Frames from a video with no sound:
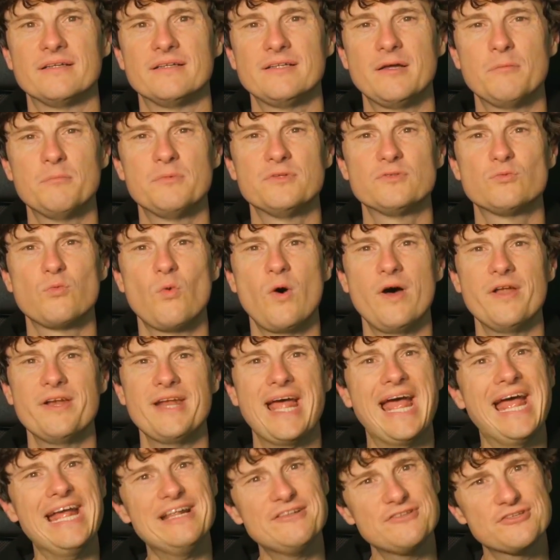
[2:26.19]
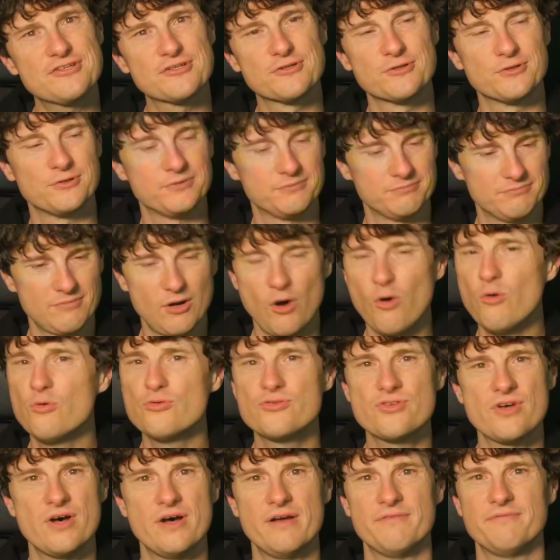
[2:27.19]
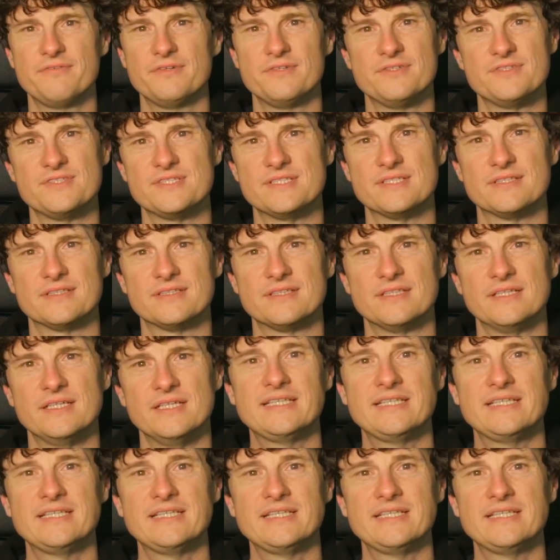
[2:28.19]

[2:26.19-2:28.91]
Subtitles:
Numbers 1 and 2, all time for New Zealand.